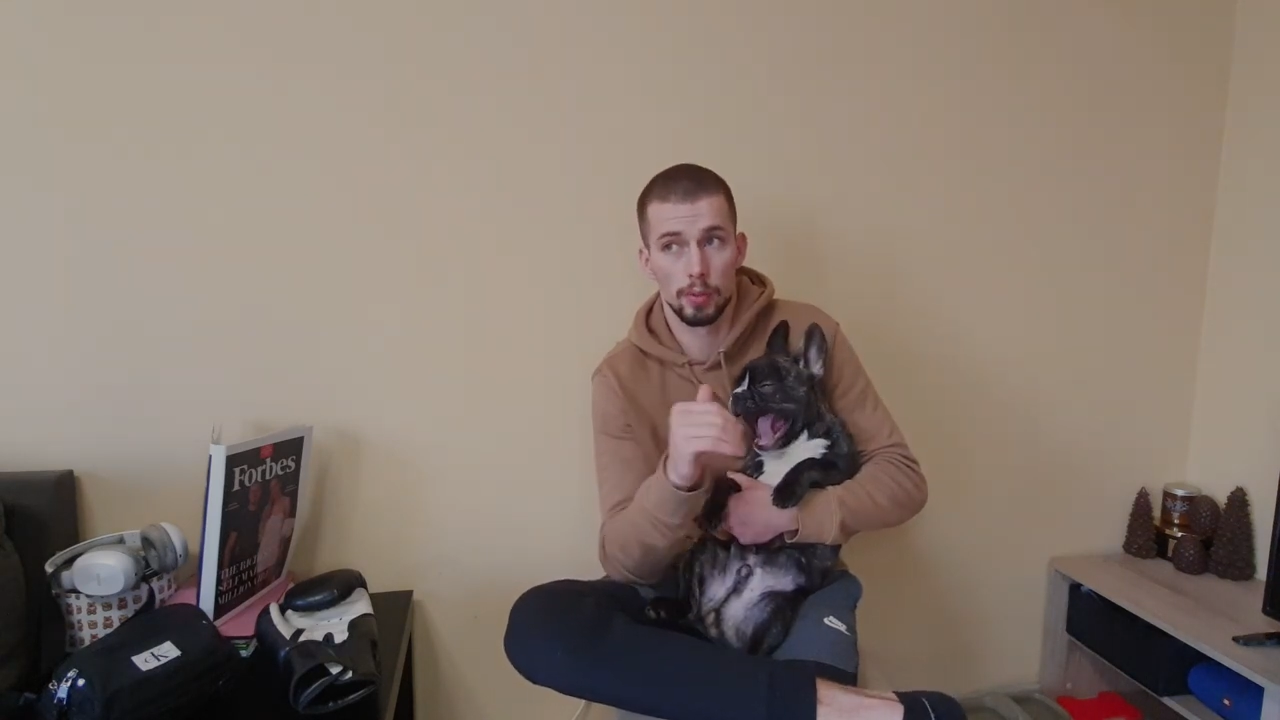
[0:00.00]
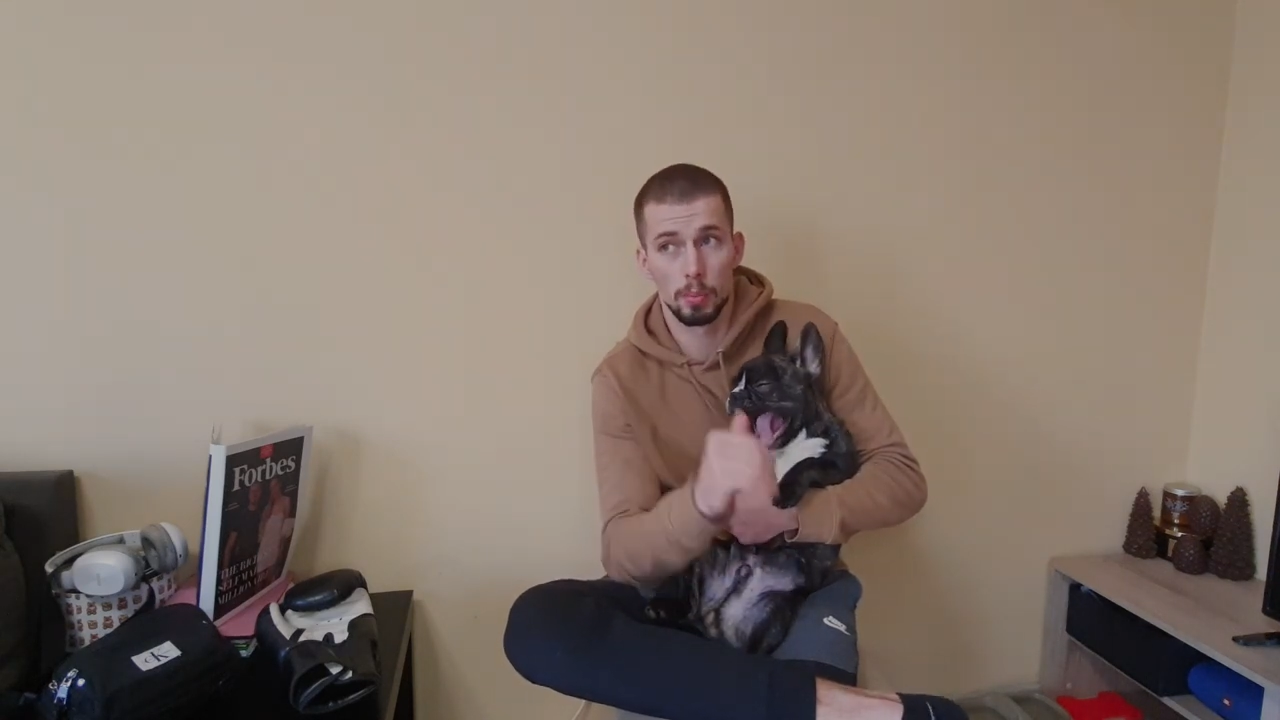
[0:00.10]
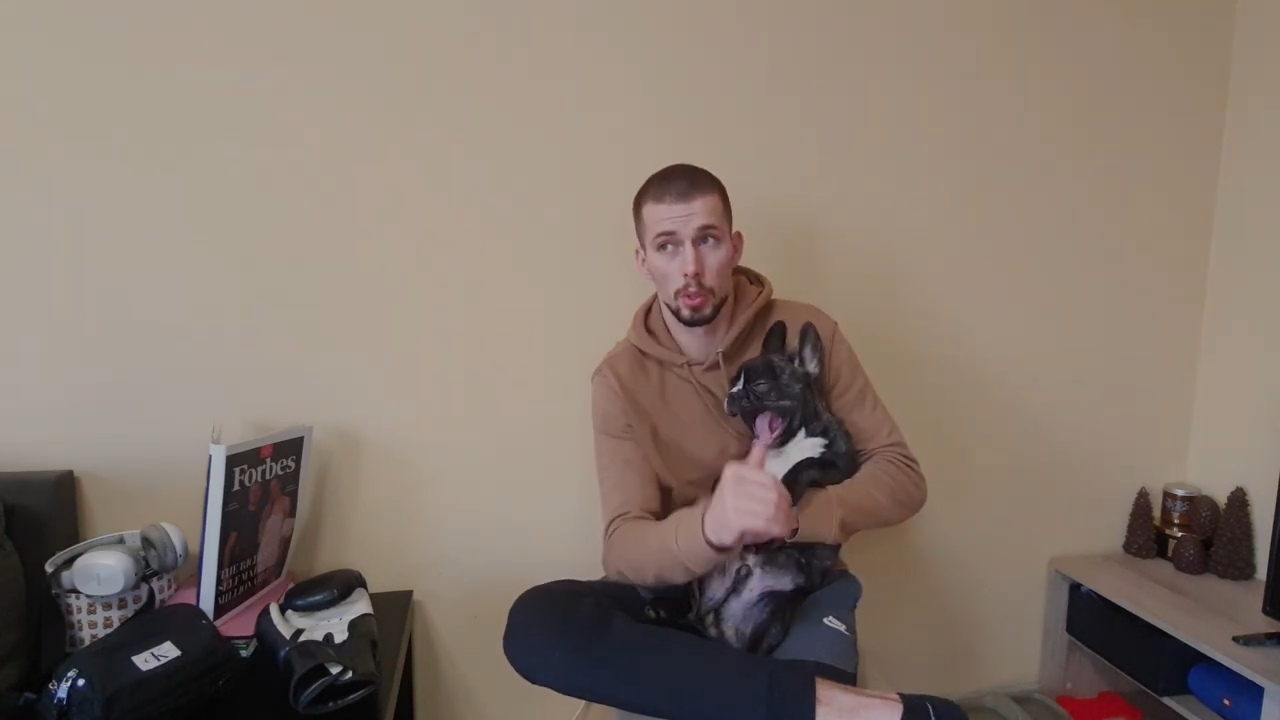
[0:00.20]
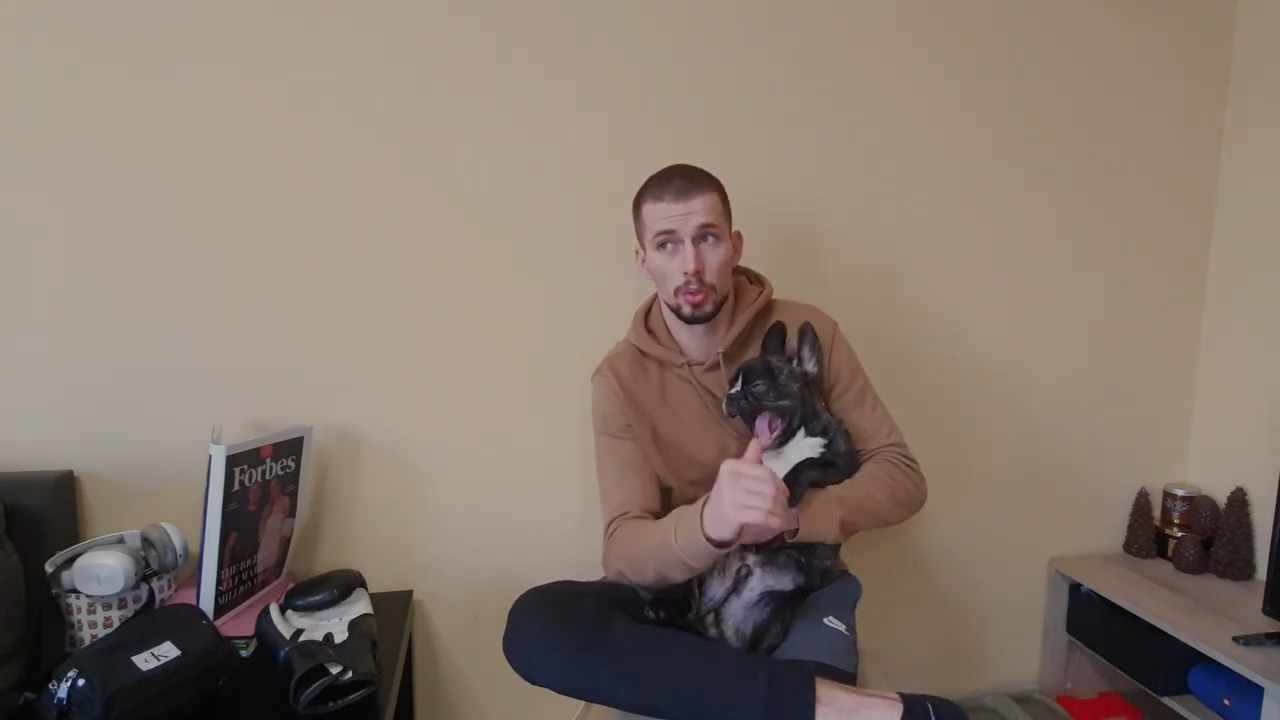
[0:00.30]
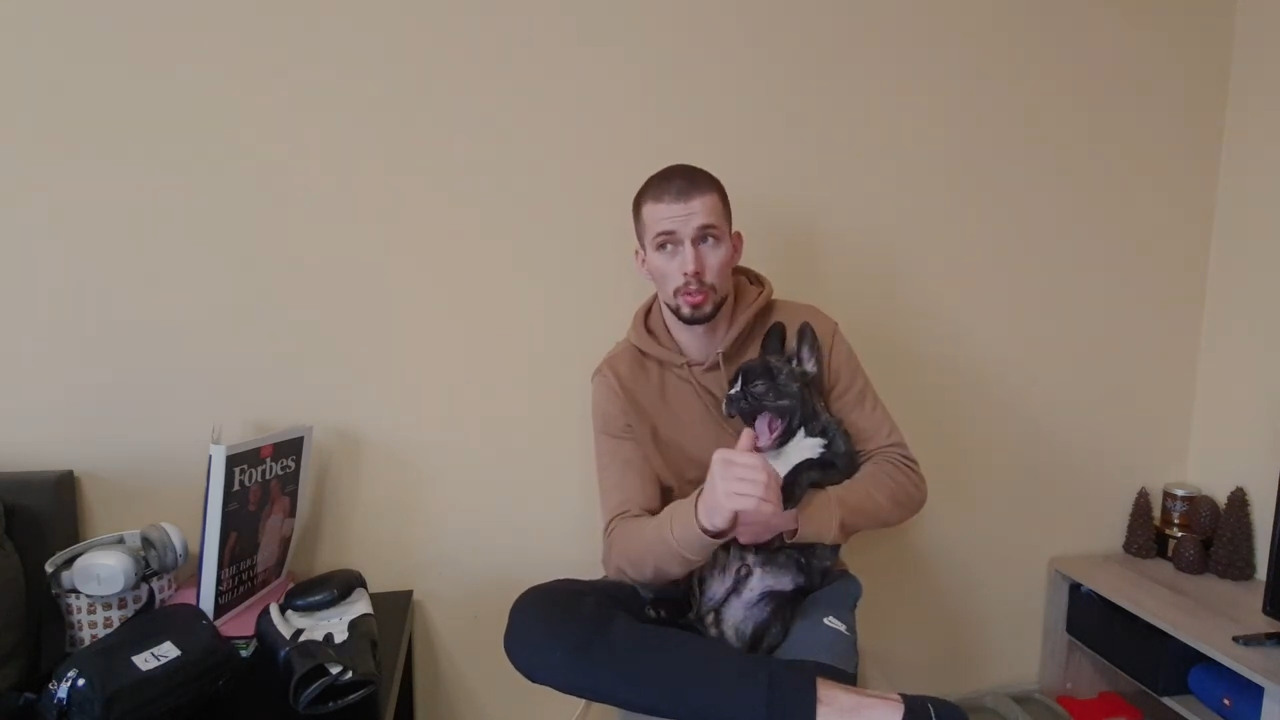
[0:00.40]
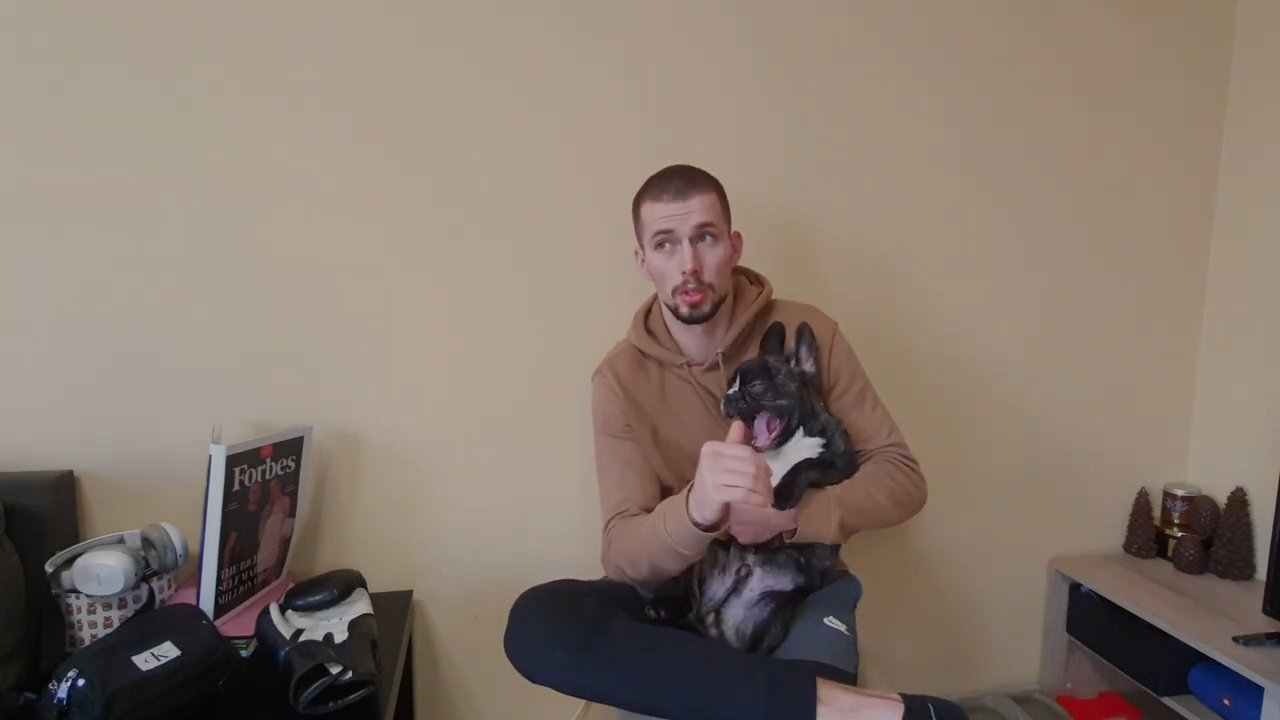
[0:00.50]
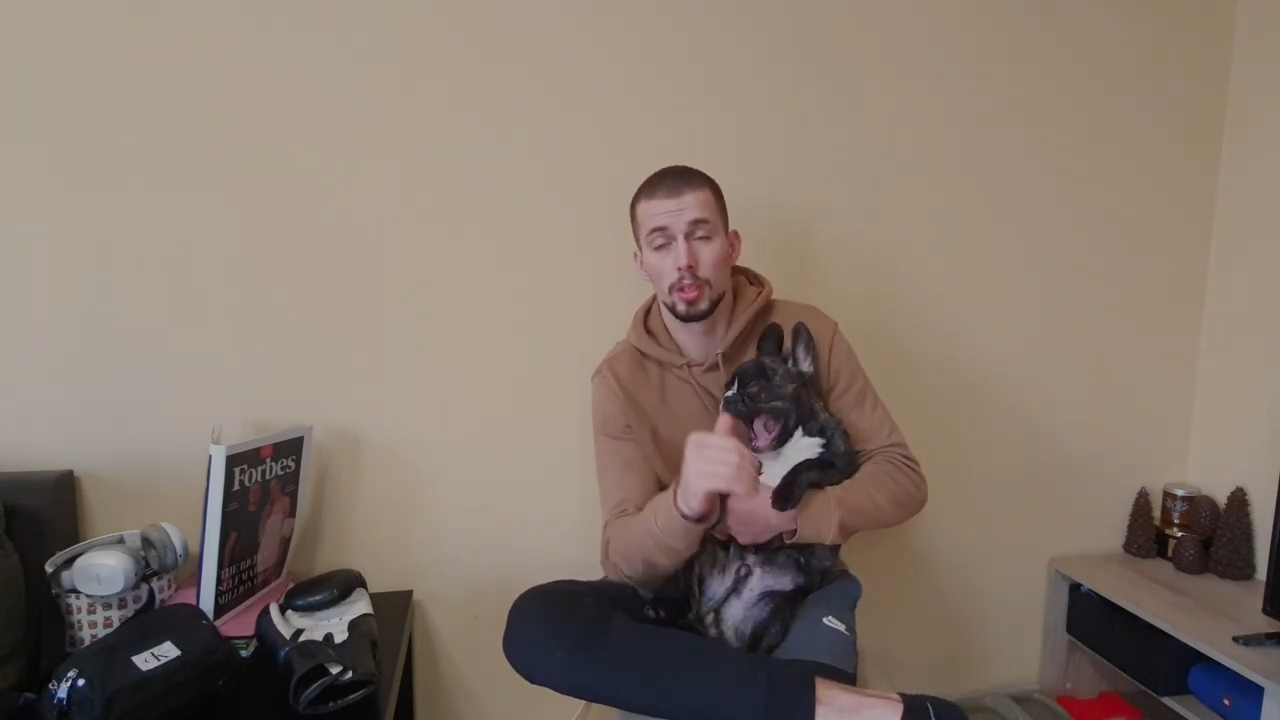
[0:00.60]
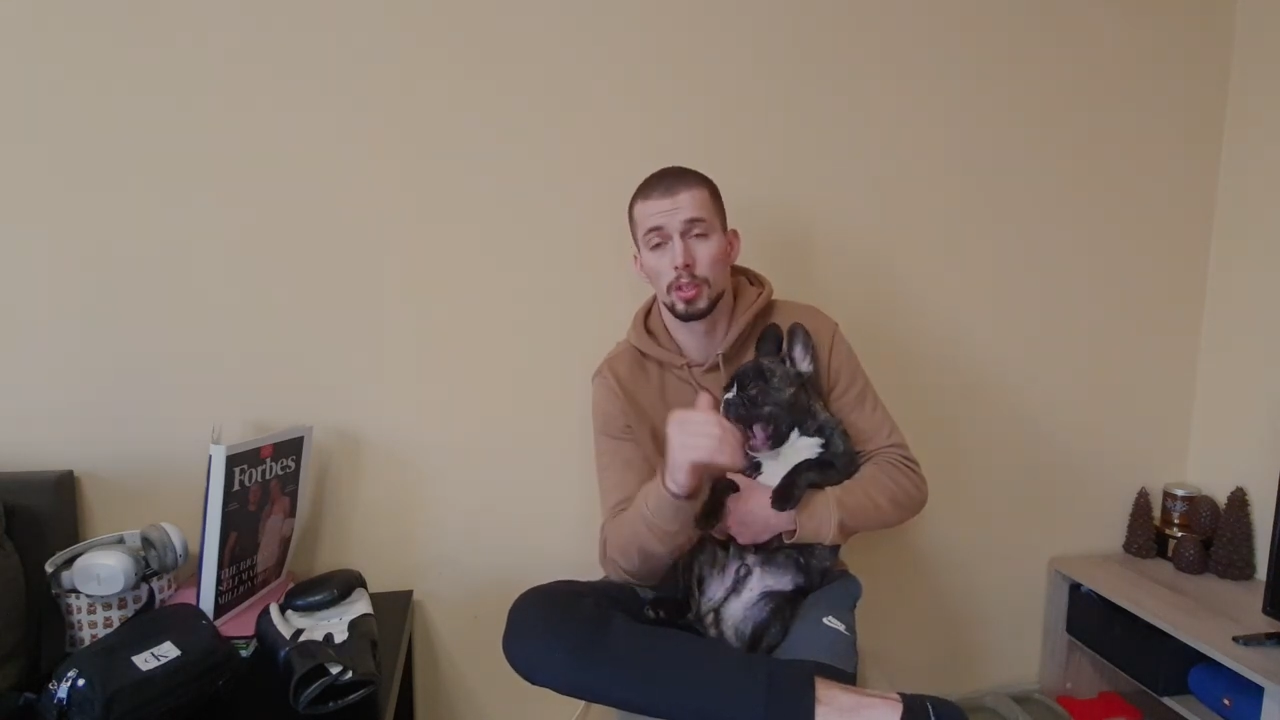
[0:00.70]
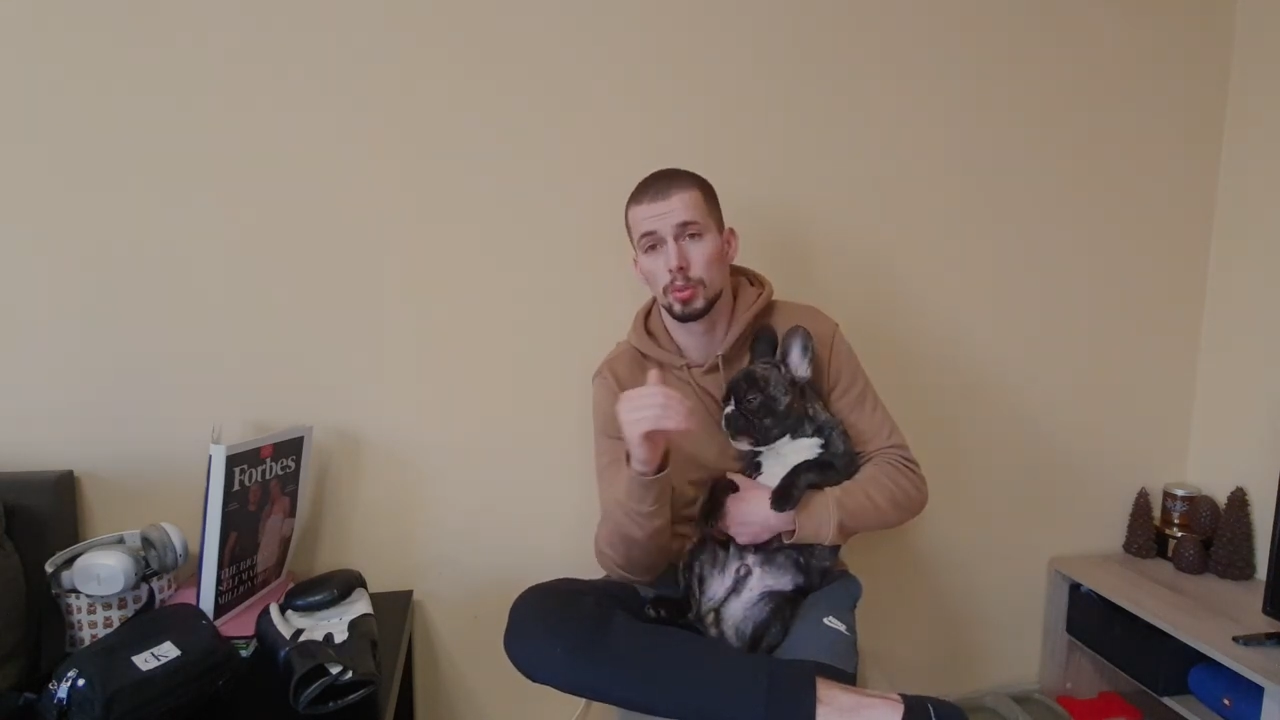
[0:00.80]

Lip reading: from boxing